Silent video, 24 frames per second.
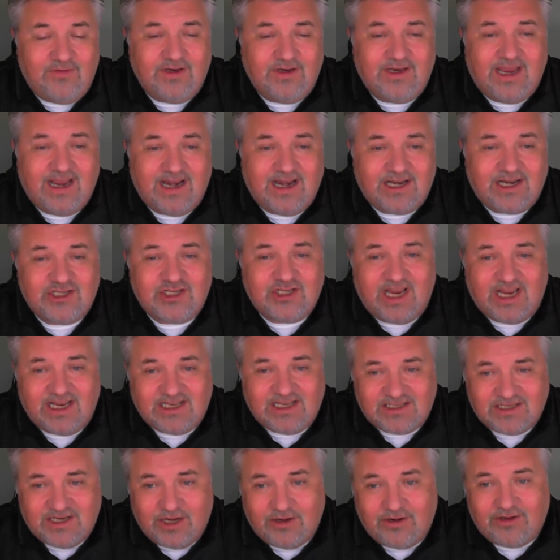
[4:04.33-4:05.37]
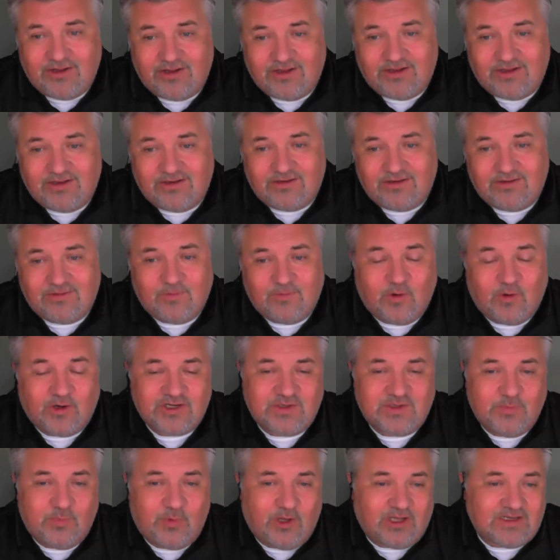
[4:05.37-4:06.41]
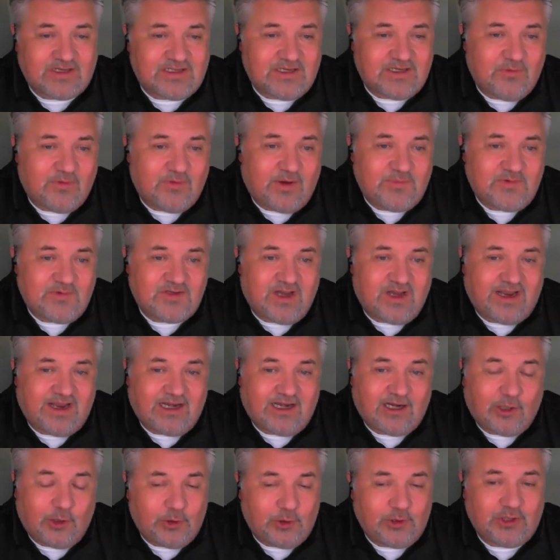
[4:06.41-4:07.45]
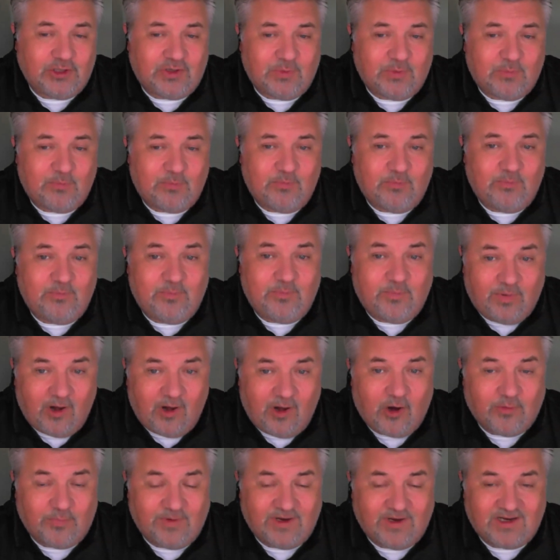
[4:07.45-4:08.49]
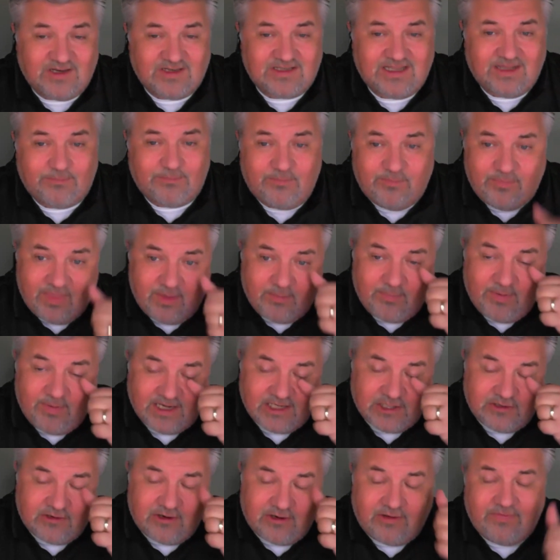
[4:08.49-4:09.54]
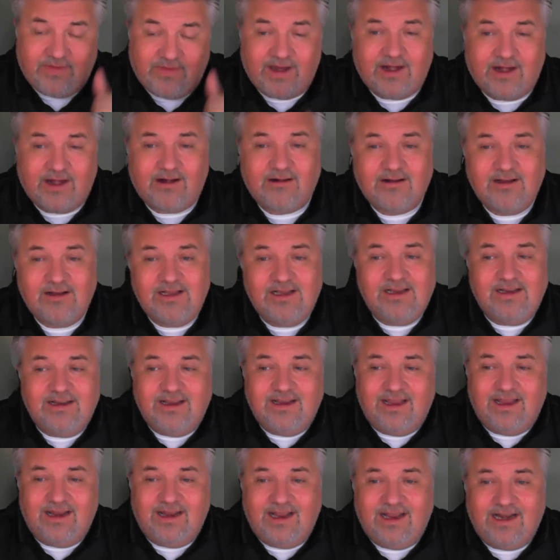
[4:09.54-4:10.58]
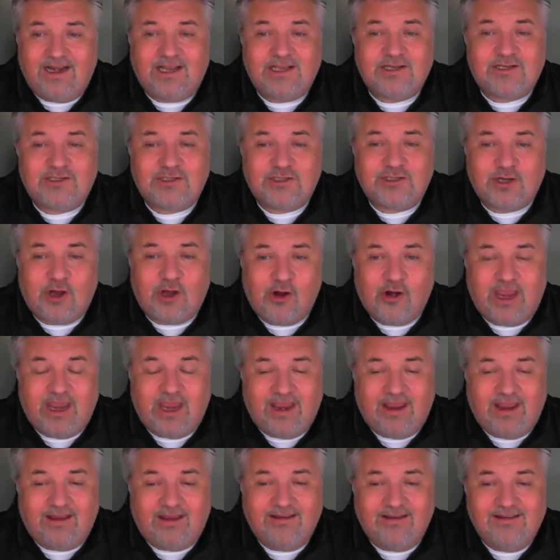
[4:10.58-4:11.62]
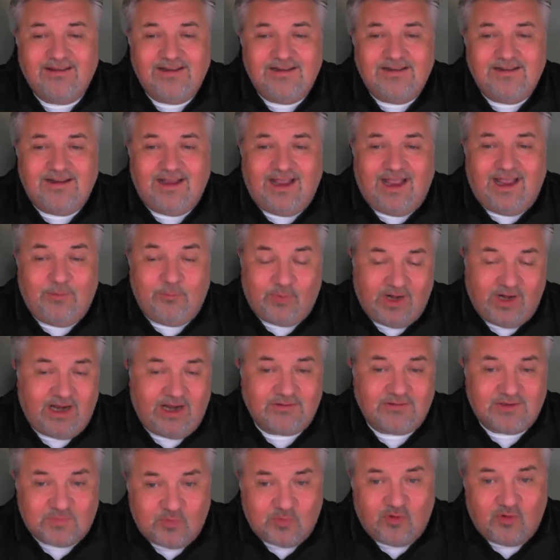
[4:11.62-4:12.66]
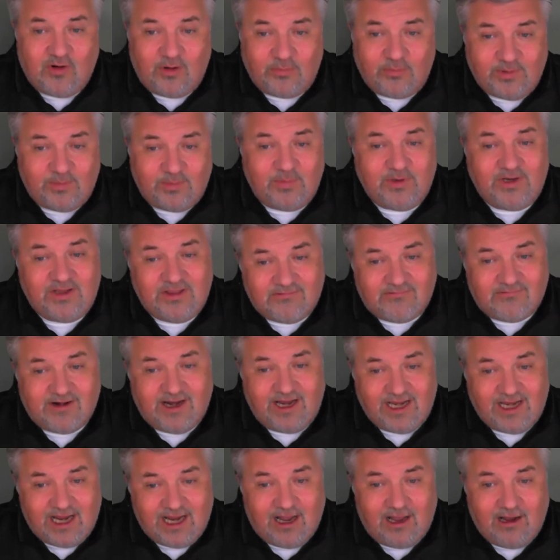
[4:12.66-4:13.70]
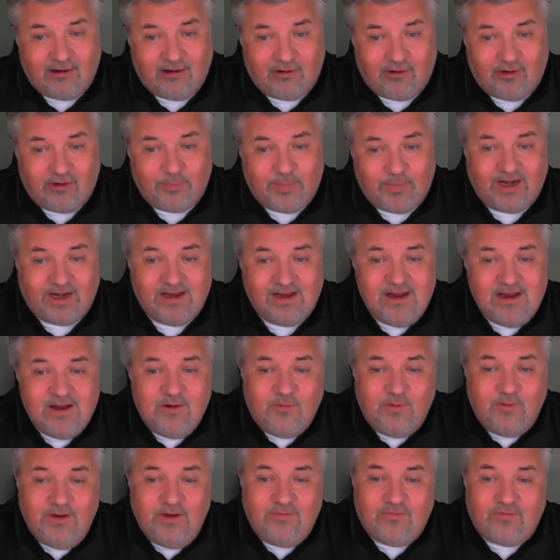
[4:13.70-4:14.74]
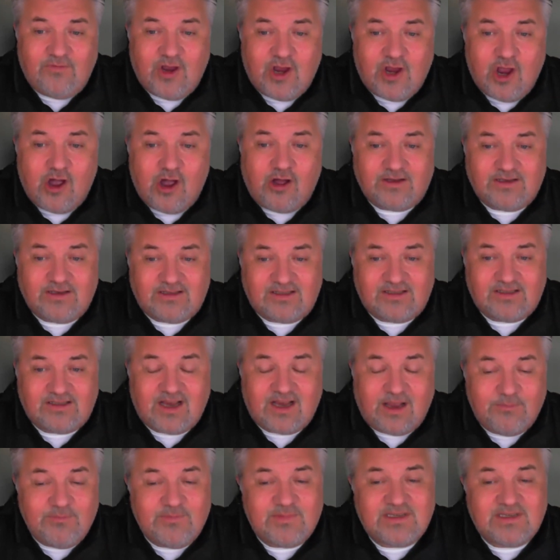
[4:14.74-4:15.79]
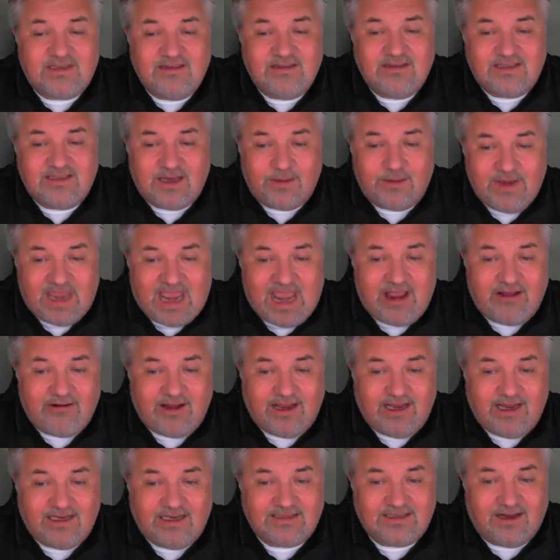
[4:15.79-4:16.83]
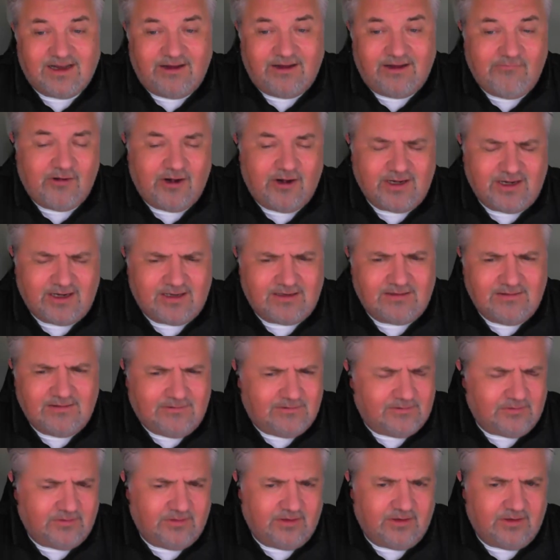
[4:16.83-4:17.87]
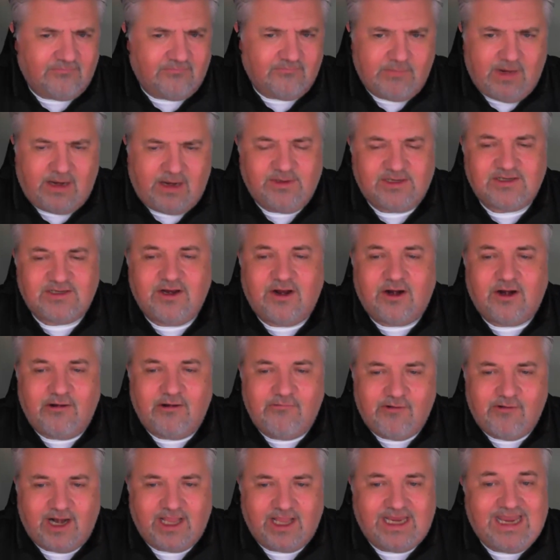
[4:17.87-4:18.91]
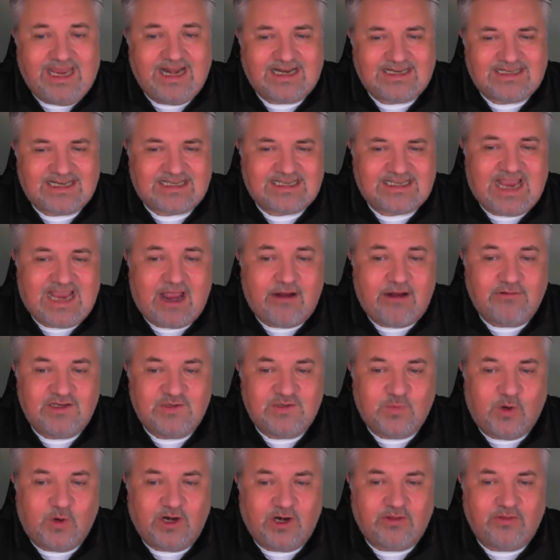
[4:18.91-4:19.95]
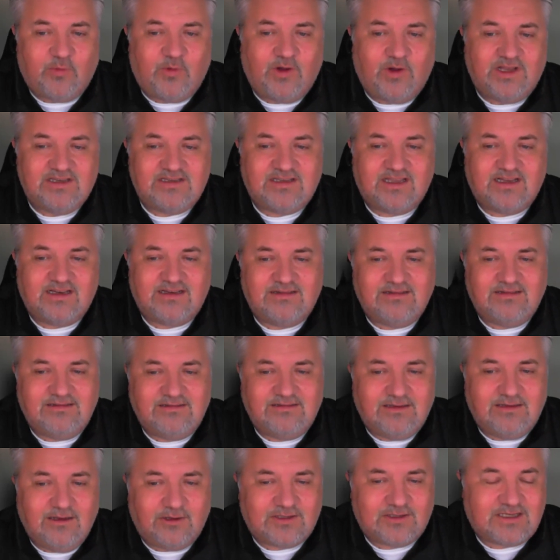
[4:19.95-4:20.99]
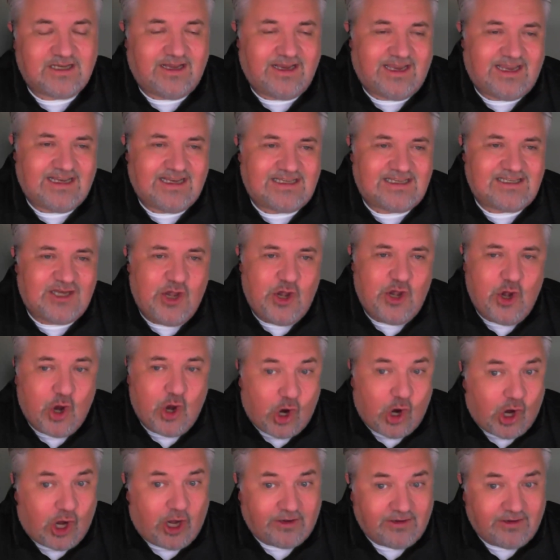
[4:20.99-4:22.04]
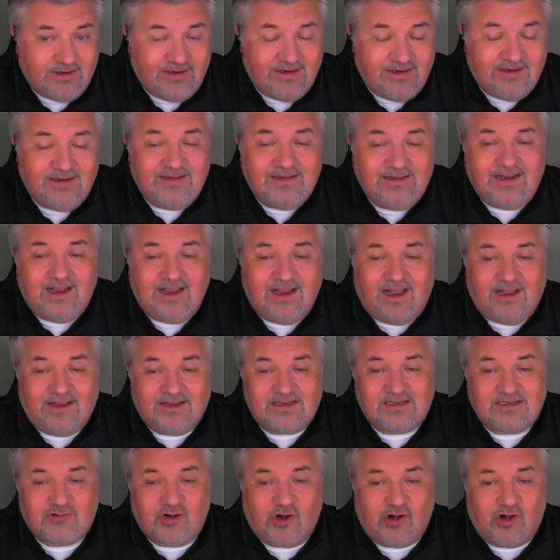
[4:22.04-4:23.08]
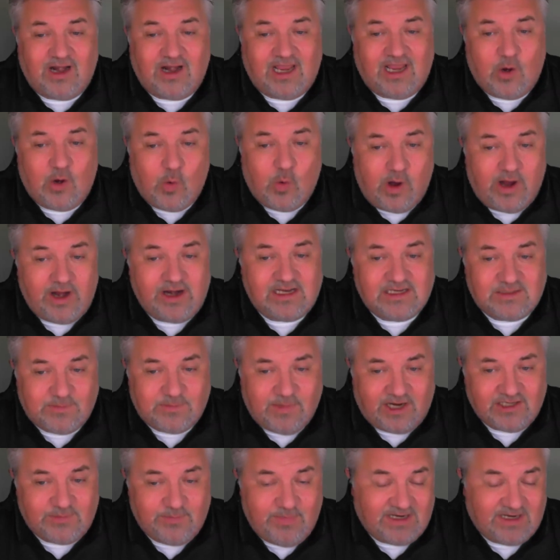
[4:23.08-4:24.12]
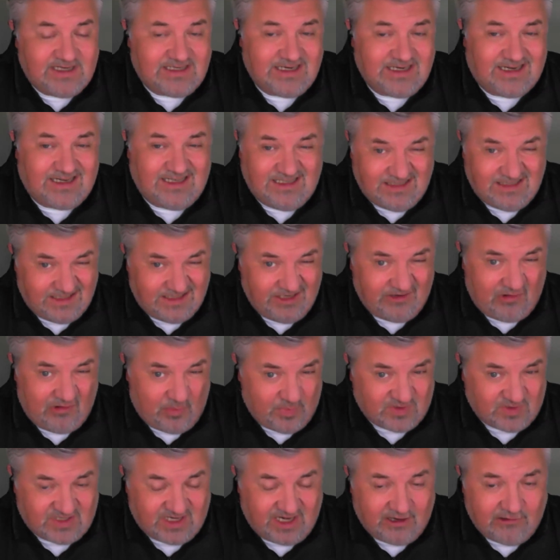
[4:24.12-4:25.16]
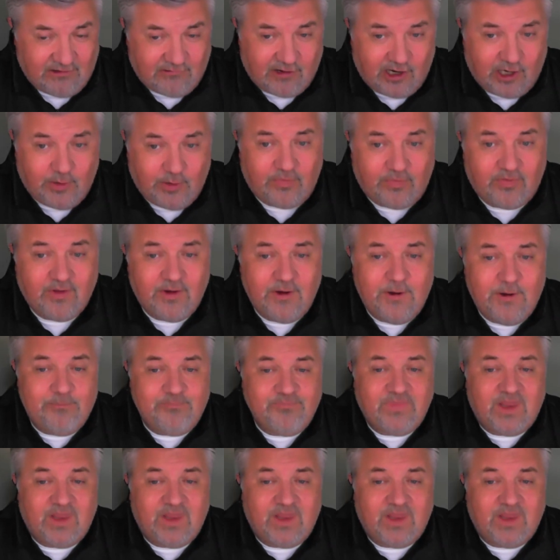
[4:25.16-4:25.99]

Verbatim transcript: and if you get a chance, go to the Washington Policy website and look at the blog, because the, the picture on there, it, it is shocking, and brown's probably the right color, but we've got some some counties, ironic, or not, maybe it's not ironic, Kittitas County is one of the ones that looks like it's not uh, struggling quite as much, basically zero percent growth.